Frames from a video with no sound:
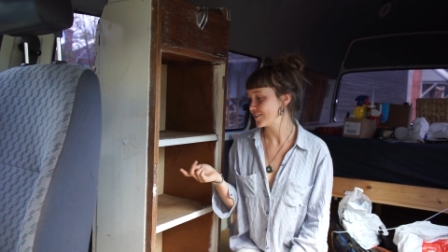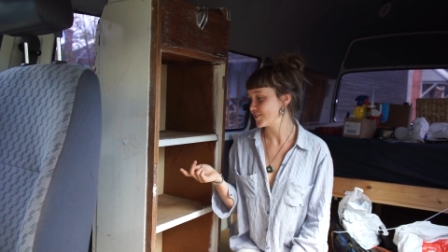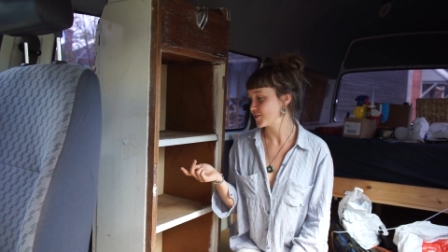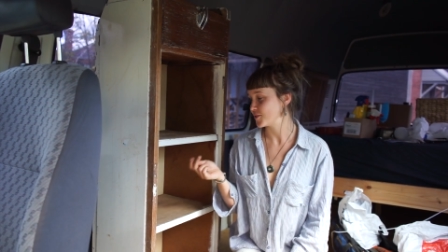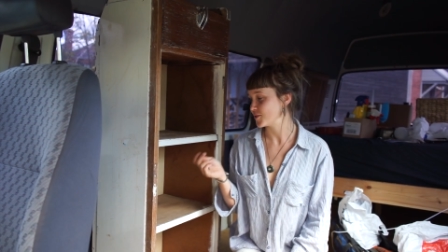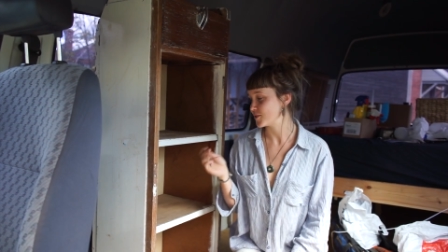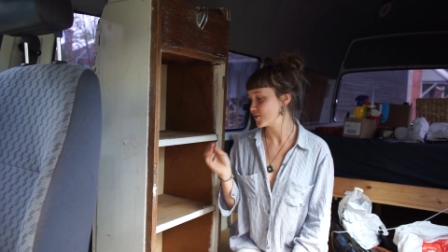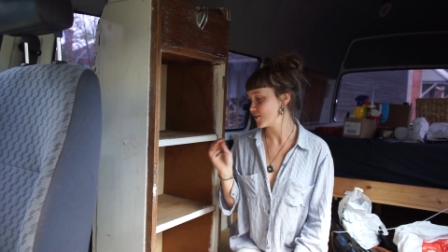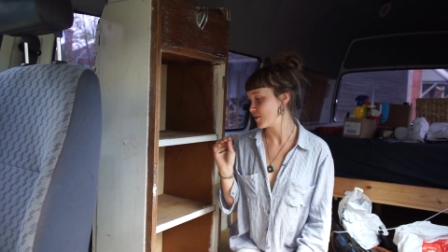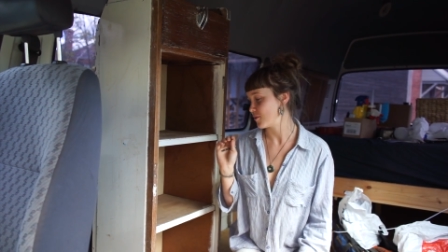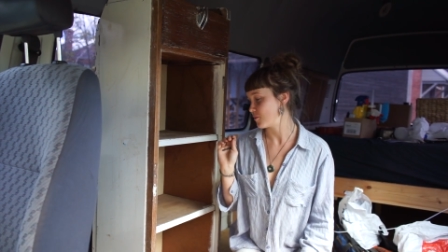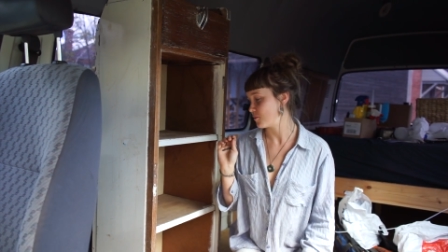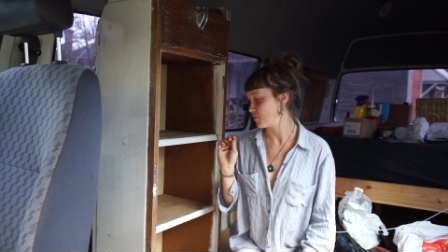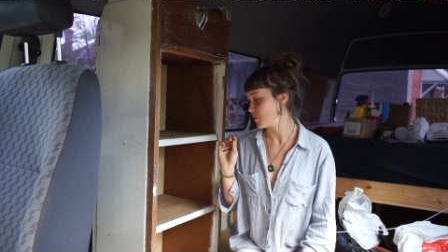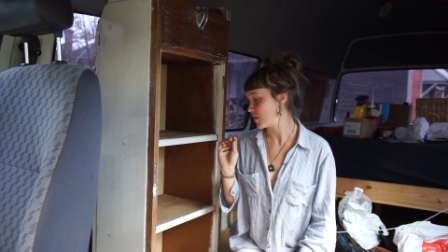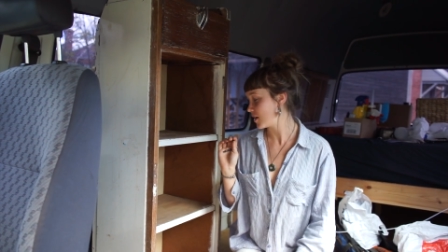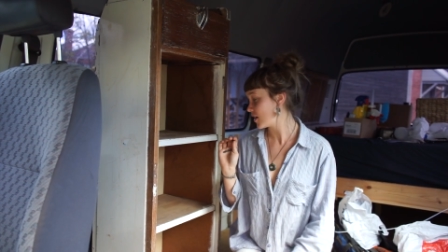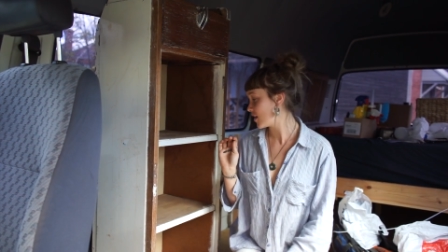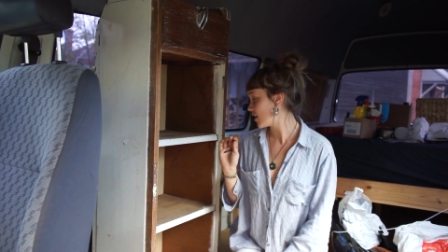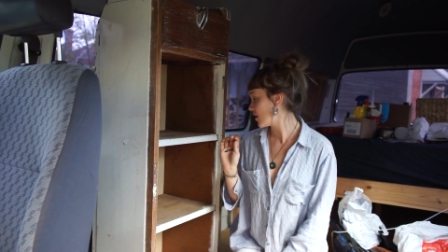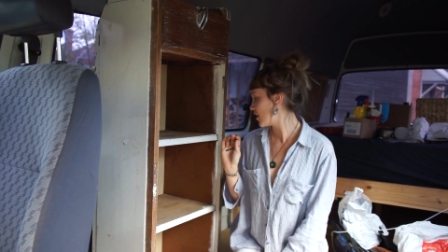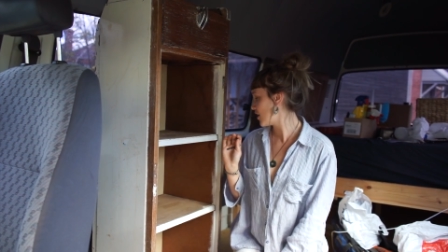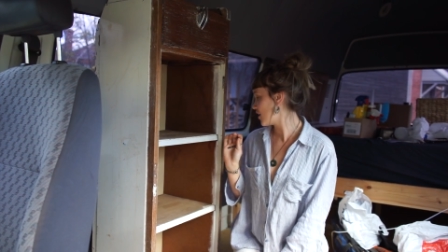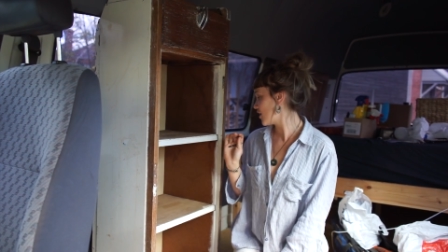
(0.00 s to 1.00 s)
do some
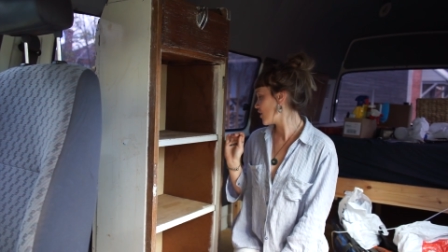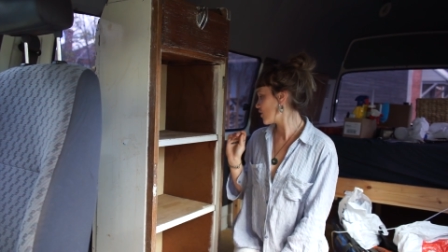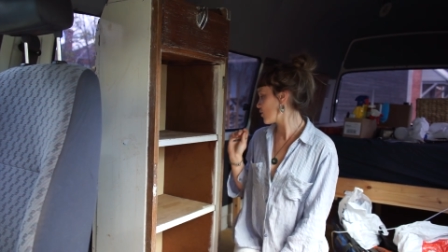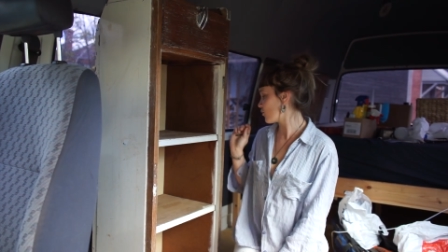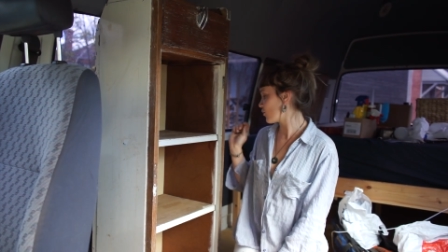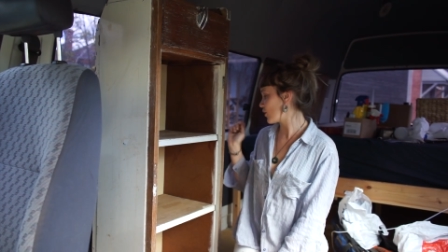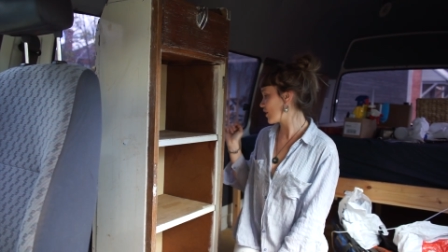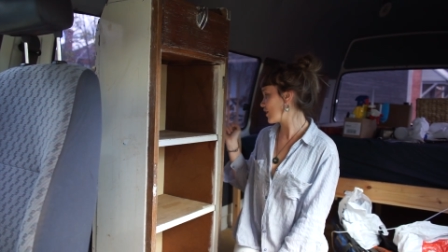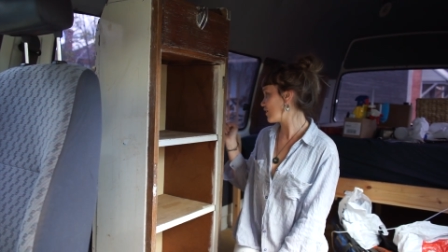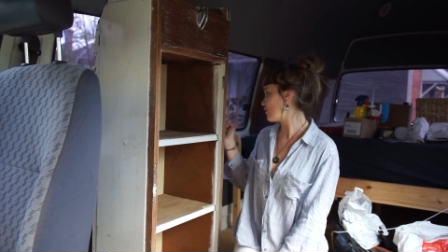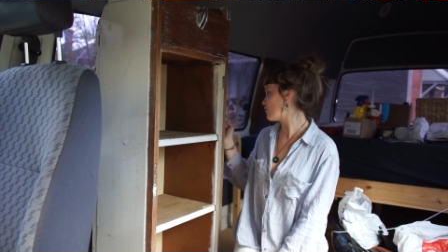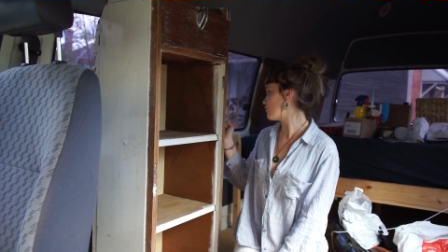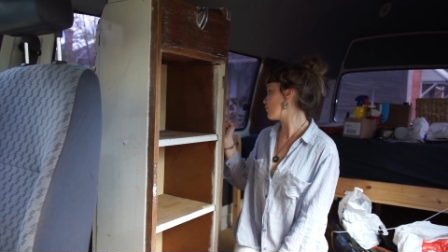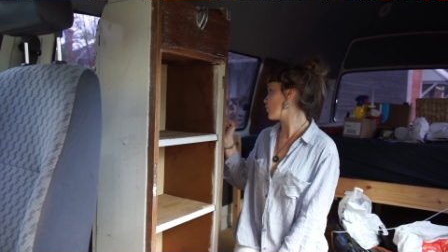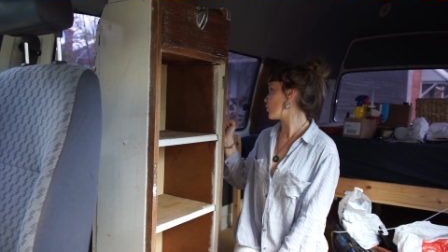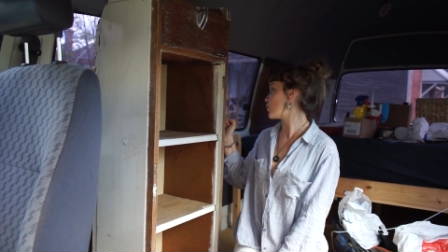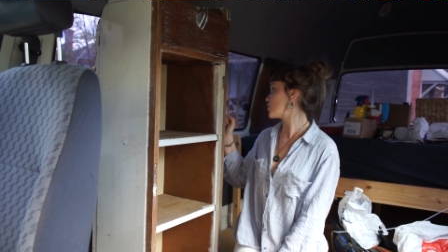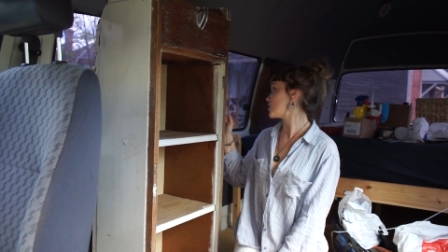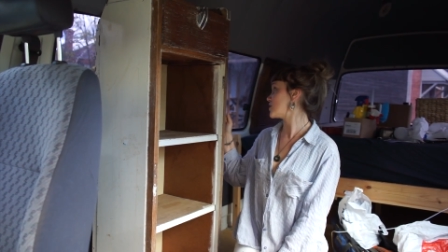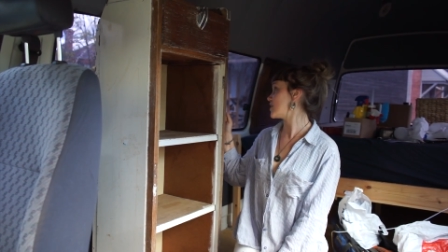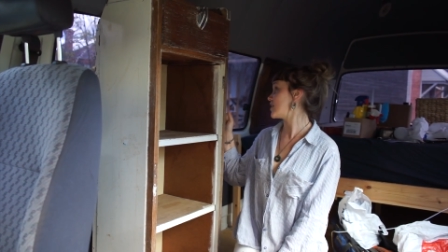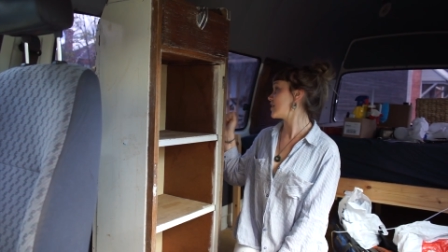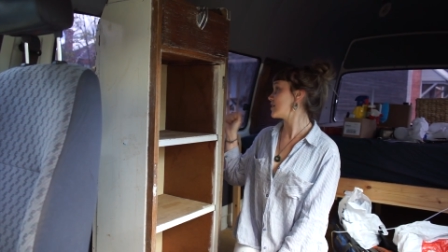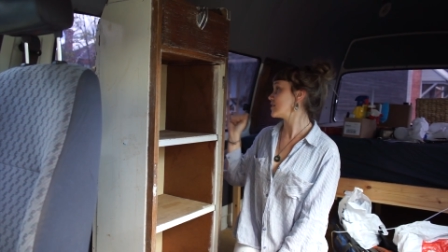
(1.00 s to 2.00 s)

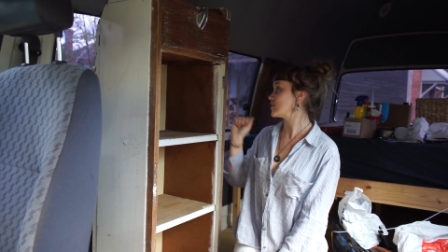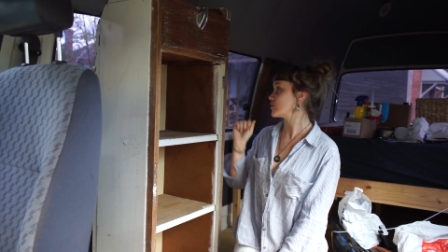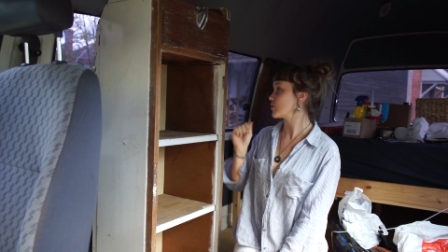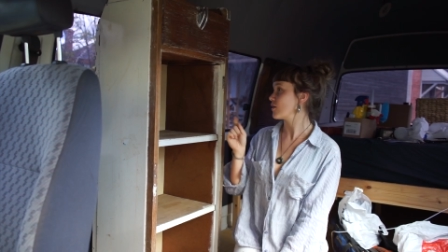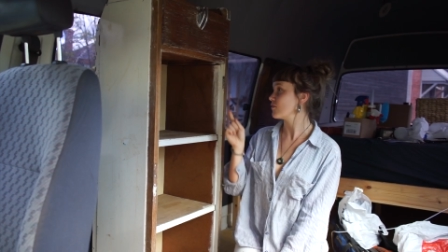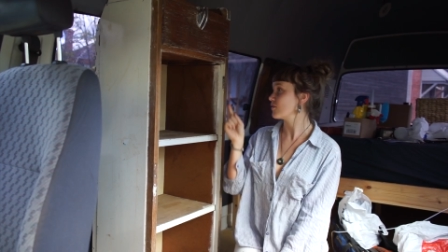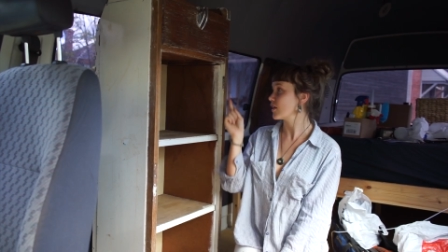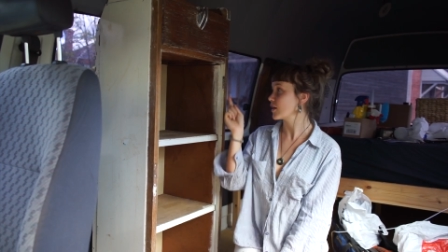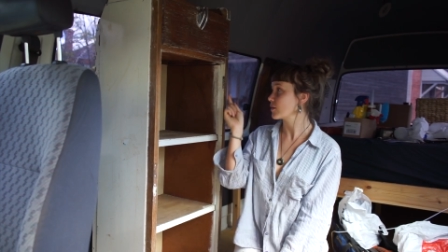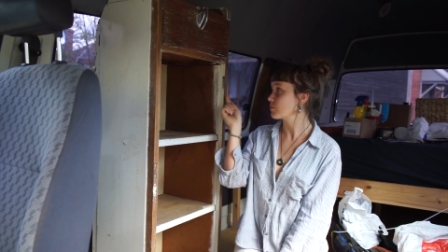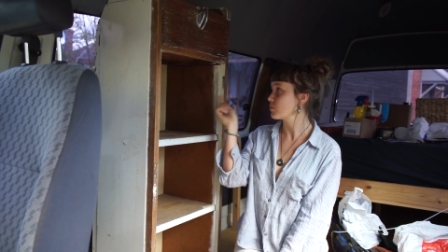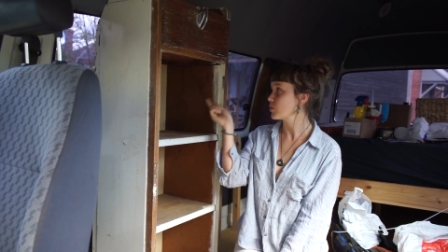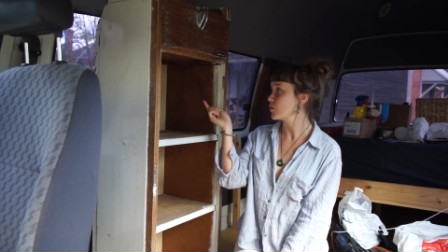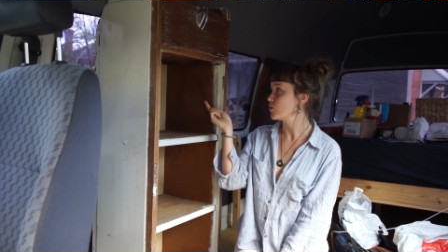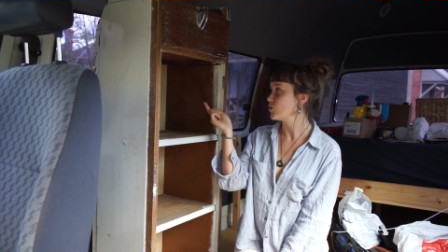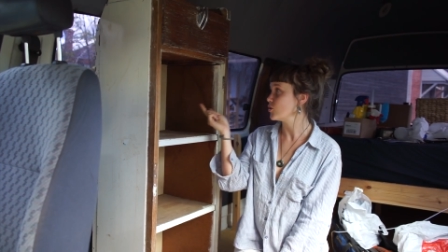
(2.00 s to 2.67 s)
reinforcing, so I've like put